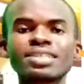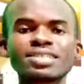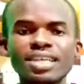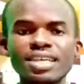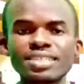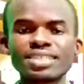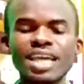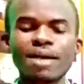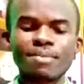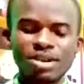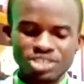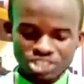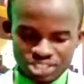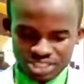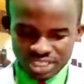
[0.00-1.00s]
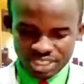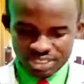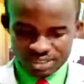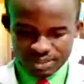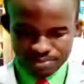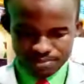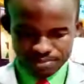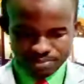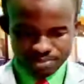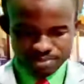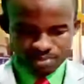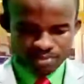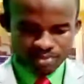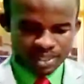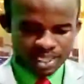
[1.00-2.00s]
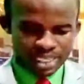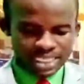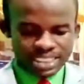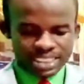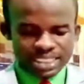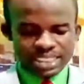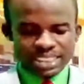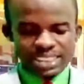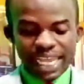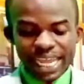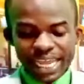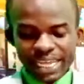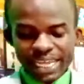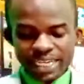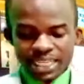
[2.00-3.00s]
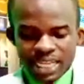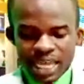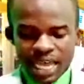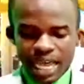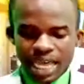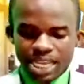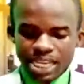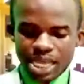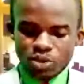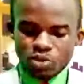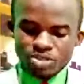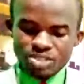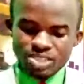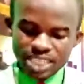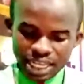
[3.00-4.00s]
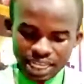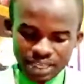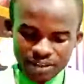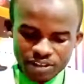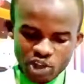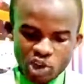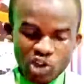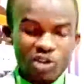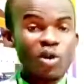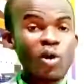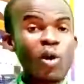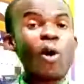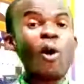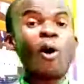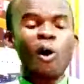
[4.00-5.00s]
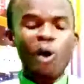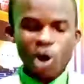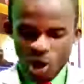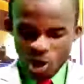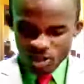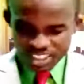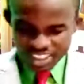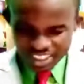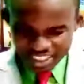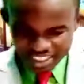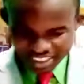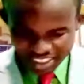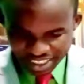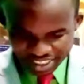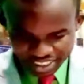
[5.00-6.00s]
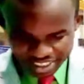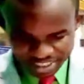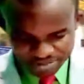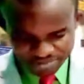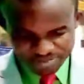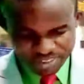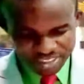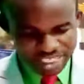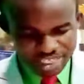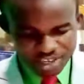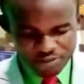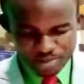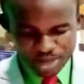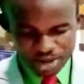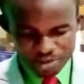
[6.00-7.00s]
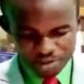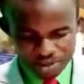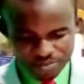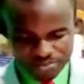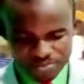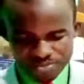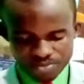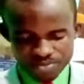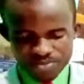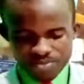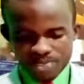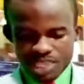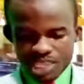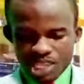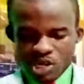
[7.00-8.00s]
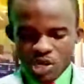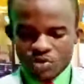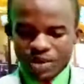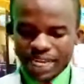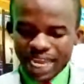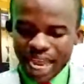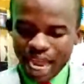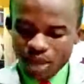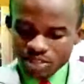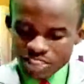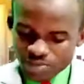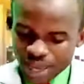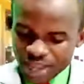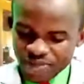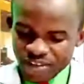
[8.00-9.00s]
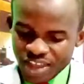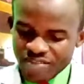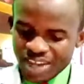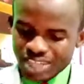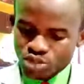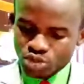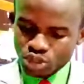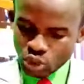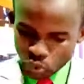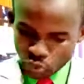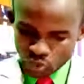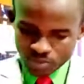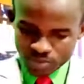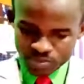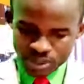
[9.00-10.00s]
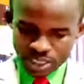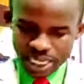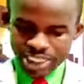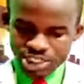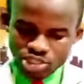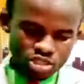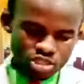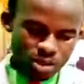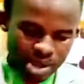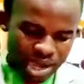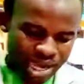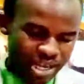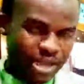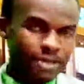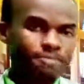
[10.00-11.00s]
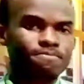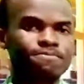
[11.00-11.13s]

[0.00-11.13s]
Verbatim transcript: says about Jesus. Then Allah will say, O Jesus, son of Mary, recount my favor to you and to your mother.